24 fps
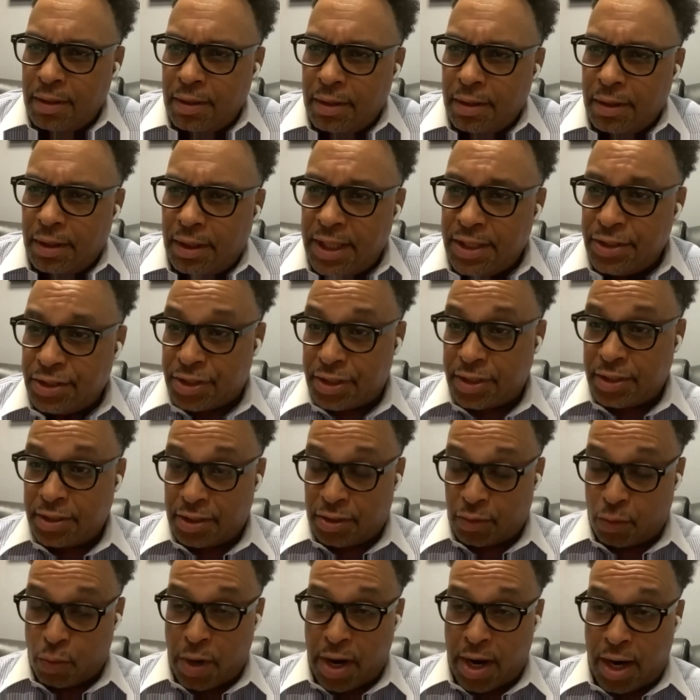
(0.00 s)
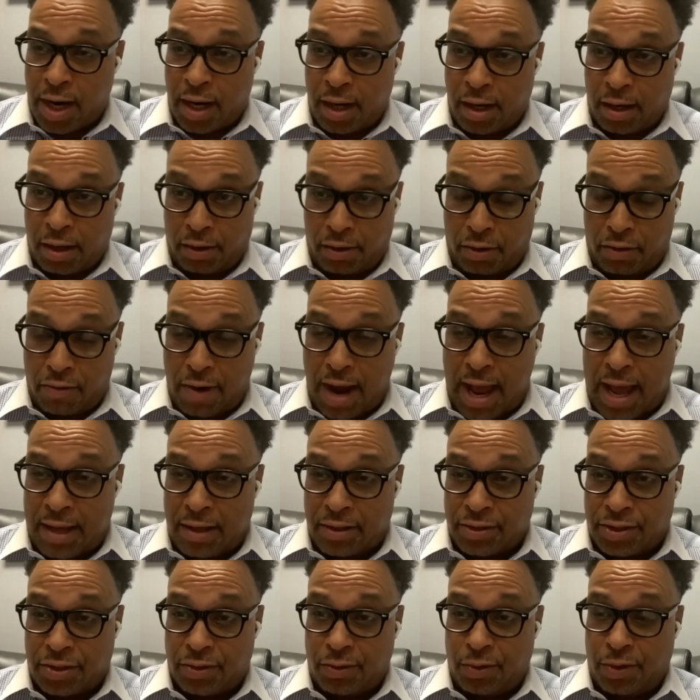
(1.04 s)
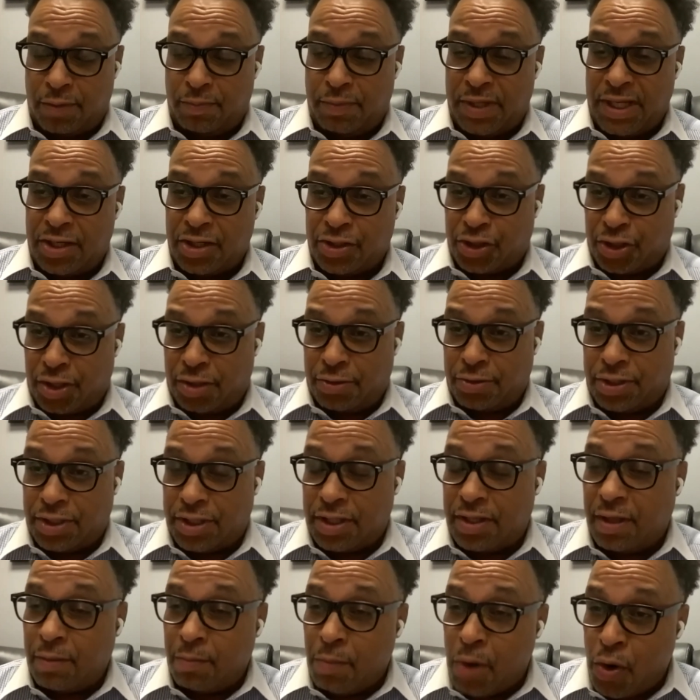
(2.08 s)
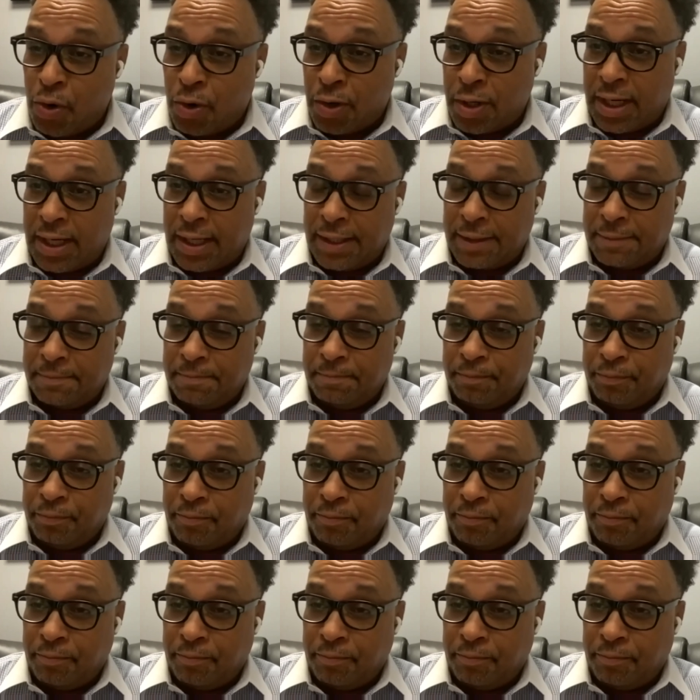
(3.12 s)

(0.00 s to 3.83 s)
lynchings where crowds who had been to church in the morning